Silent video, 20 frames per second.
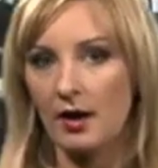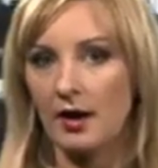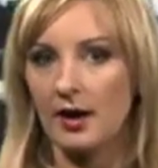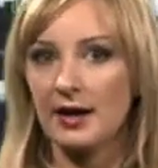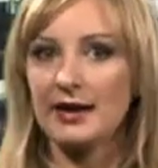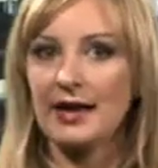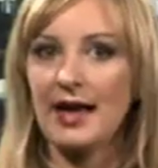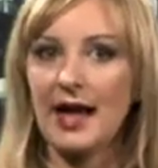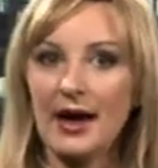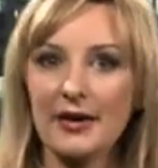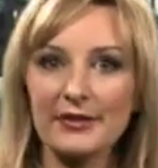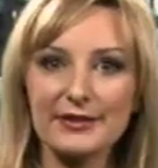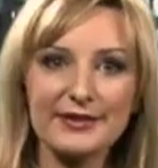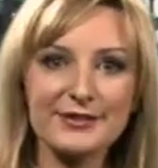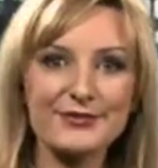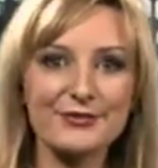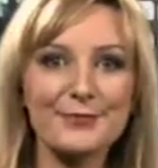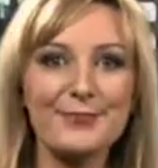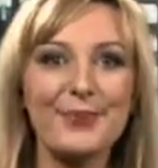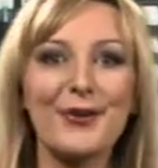Anyhow, it
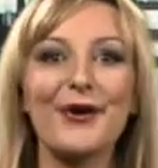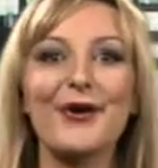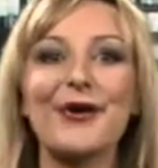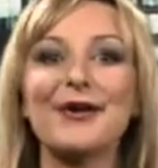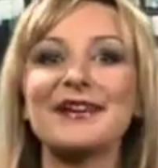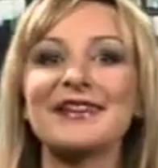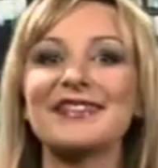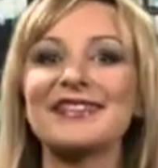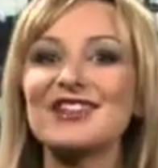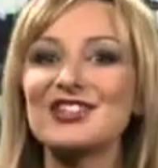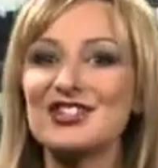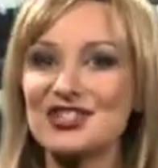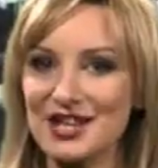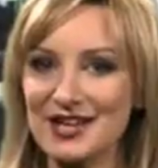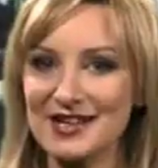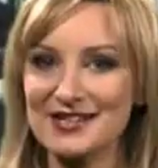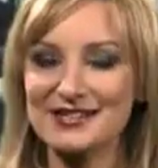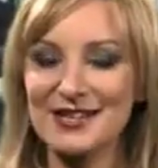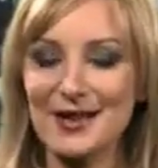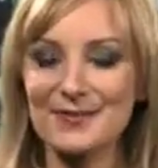is reported that
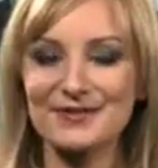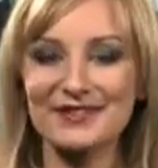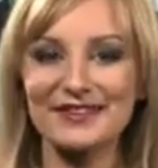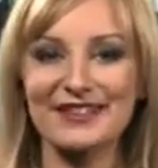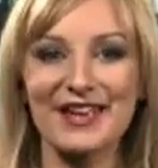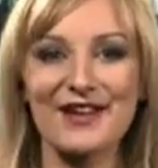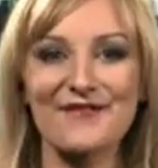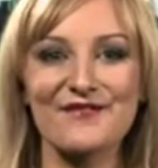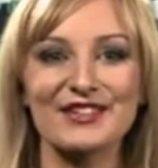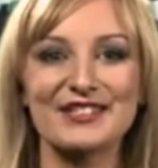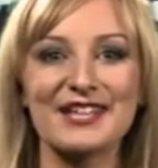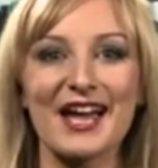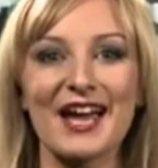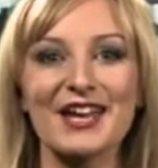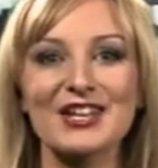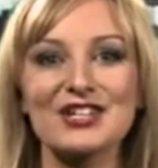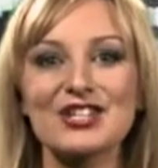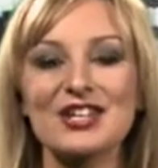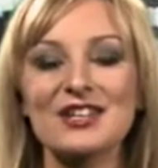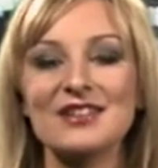she accepted the
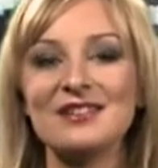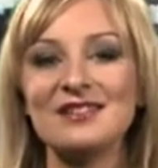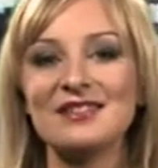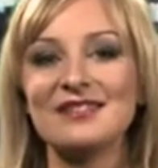invitation,